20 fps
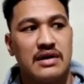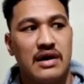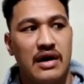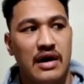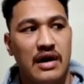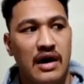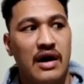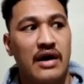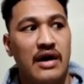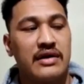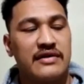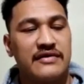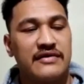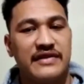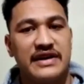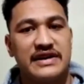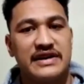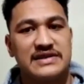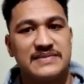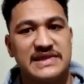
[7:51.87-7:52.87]
the
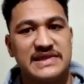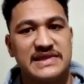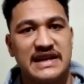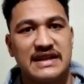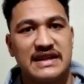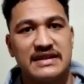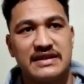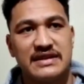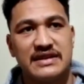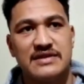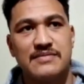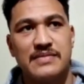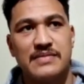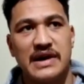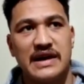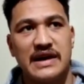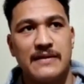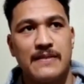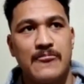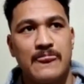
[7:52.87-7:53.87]
fighter's mentality.
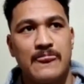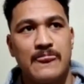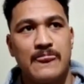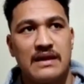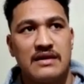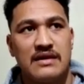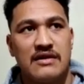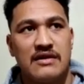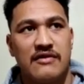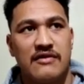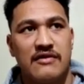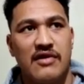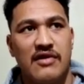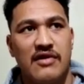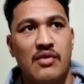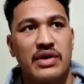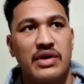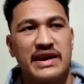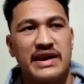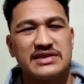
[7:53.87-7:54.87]
But from
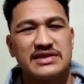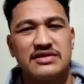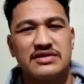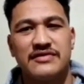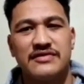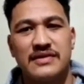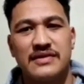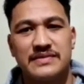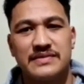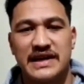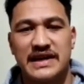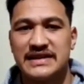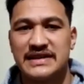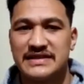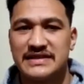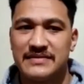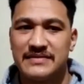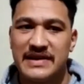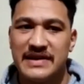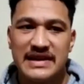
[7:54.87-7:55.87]
what I saw from
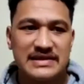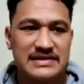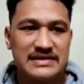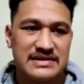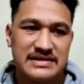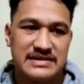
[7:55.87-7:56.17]
Tyson, man,